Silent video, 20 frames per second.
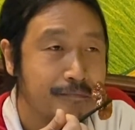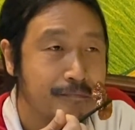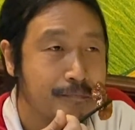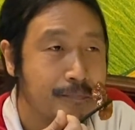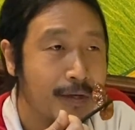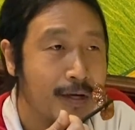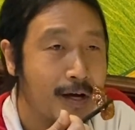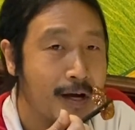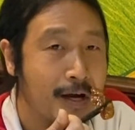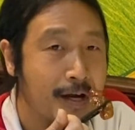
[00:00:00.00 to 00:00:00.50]

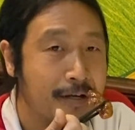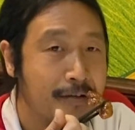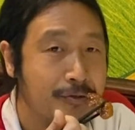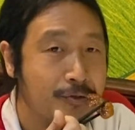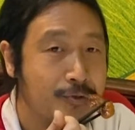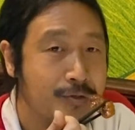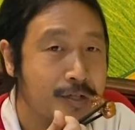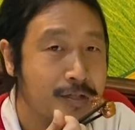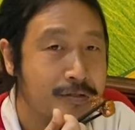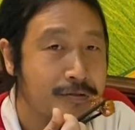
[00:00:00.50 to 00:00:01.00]
Behind
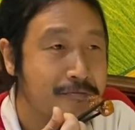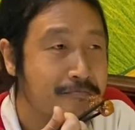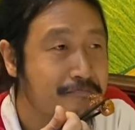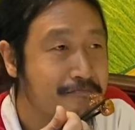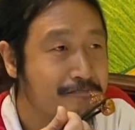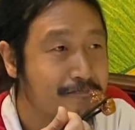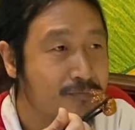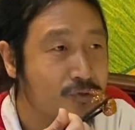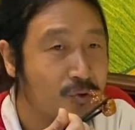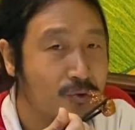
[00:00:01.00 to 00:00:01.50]
you just
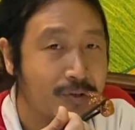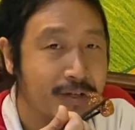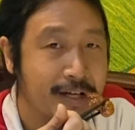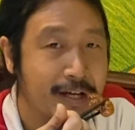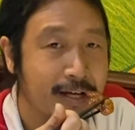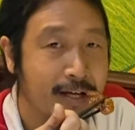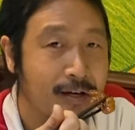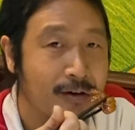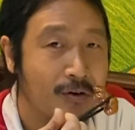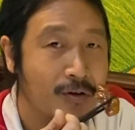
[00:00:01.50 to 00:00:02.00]
don't
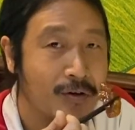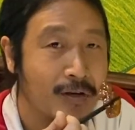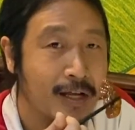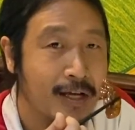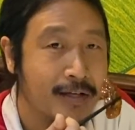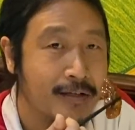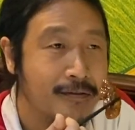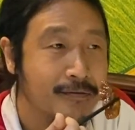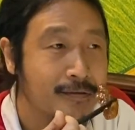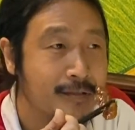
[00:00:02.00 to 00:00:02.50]
care, or
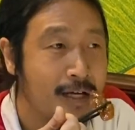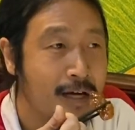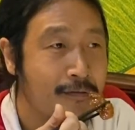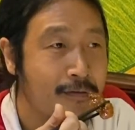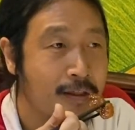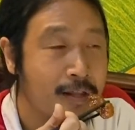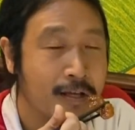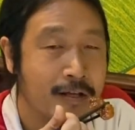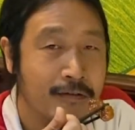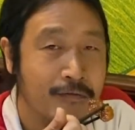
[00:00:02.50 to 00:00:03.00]
like
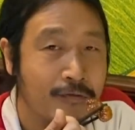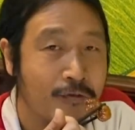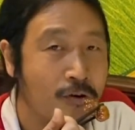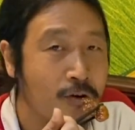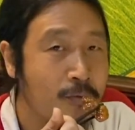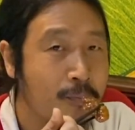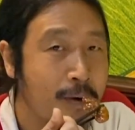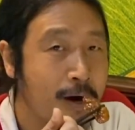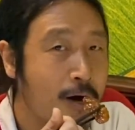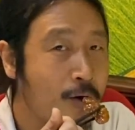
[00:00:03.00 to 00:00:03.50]
everything
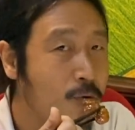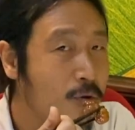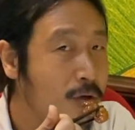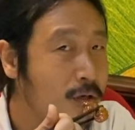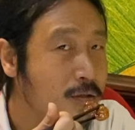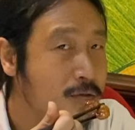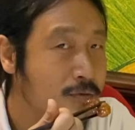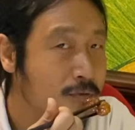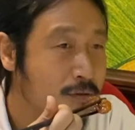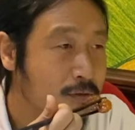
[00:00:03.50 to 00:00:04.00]
for
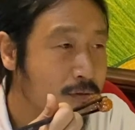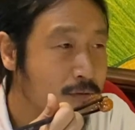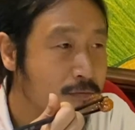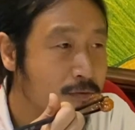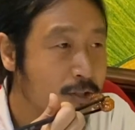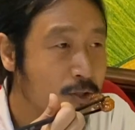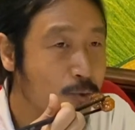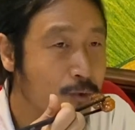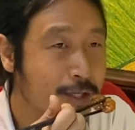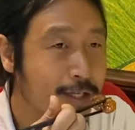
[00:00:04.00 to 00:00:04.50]
power, you know,
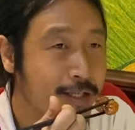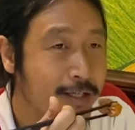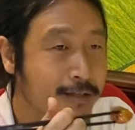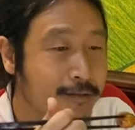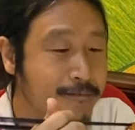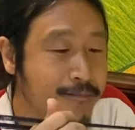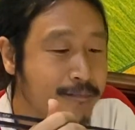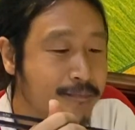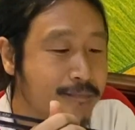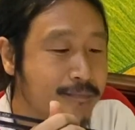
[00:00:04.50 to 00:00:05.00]
greedy
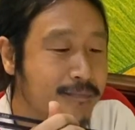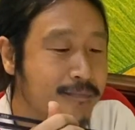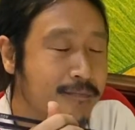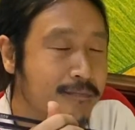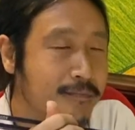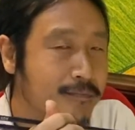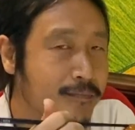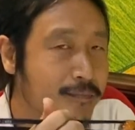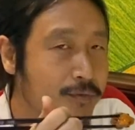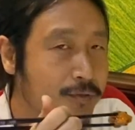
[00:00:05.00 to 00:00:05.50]

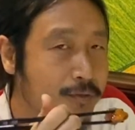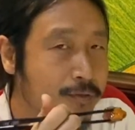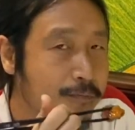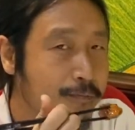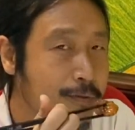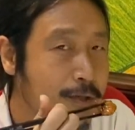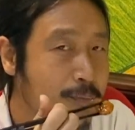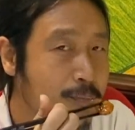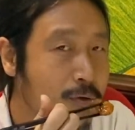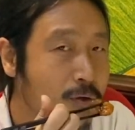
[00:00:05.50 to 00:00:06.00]

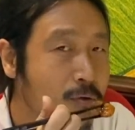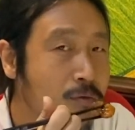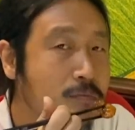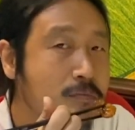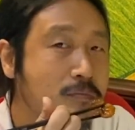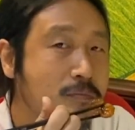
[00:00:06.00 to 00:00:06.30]
people.